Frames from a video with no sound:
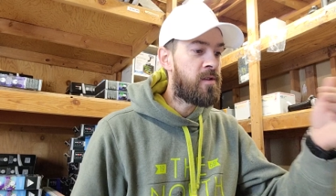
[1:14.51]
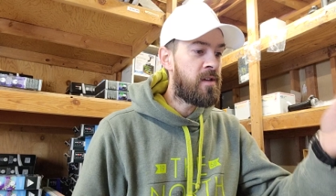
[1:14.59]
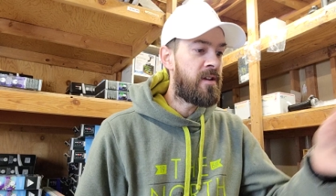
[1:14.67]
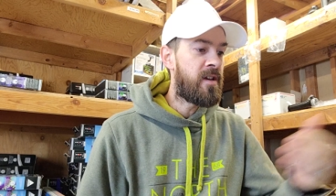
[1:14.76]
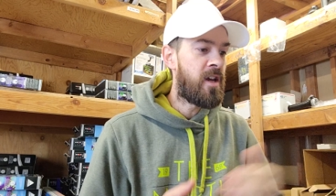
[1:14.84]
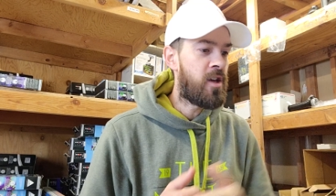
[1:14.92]

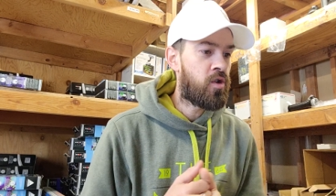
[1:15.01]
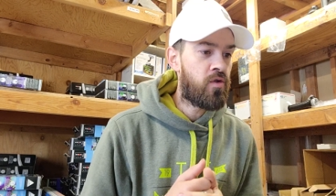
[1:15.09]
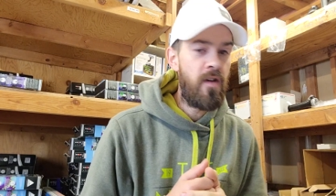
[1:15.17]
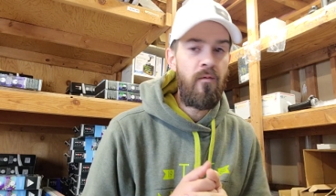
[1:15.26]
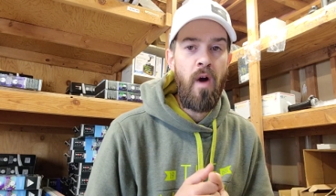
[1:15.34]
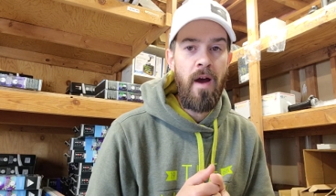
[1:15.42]
into the
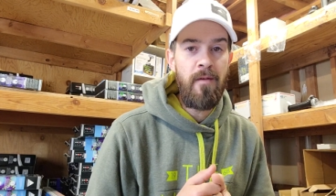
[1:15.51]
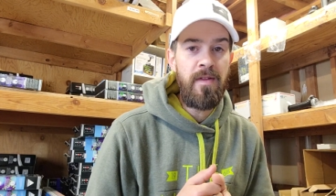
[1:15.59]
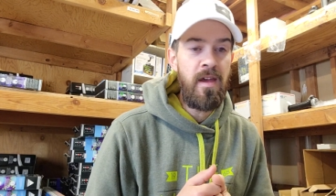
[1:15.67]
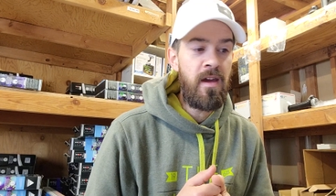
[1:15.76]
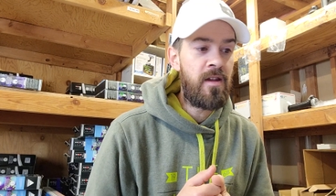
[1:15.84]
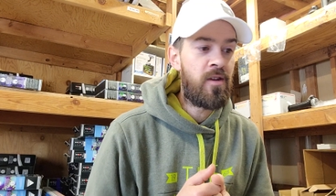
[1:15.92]
history of why we
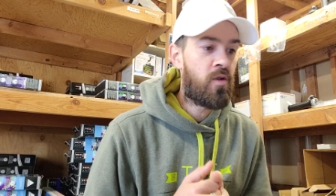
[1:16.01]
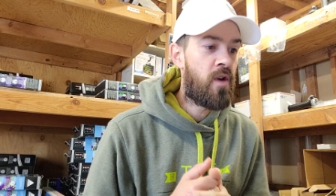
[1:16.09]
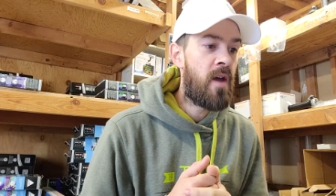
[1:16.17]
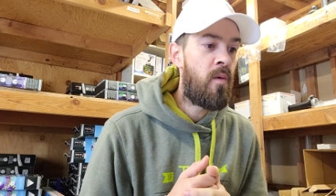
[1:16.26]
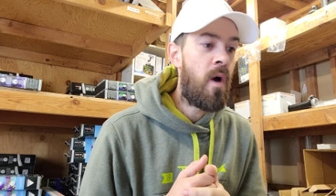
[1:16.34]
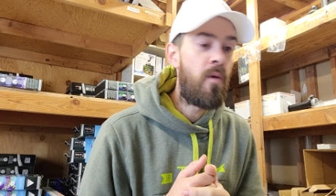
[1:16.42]
think it's
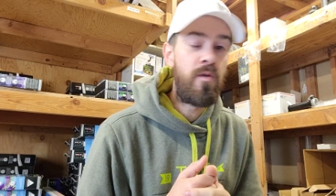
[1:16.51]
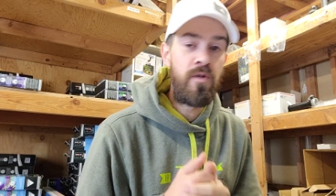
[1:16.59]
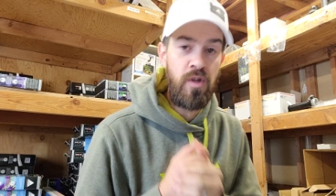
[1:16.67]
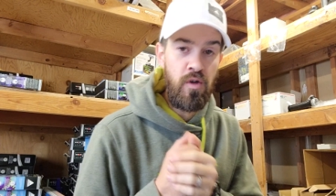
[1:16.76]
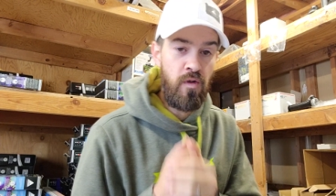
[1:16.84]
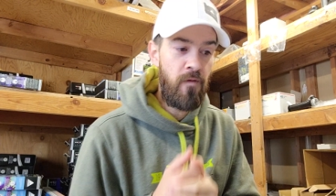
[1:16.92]
great, what it
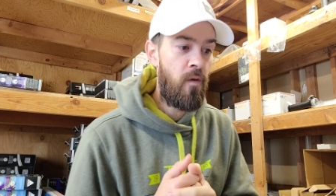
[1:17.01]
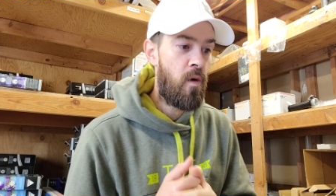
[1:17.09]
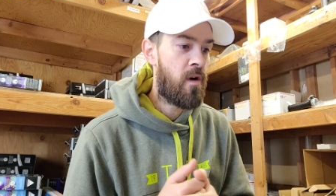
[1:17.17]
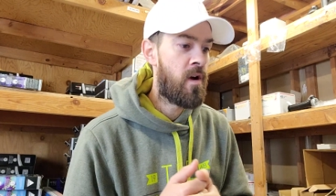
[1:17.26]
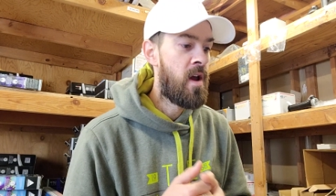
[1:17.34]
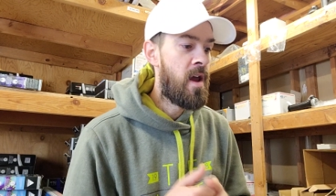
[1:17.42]
was used for.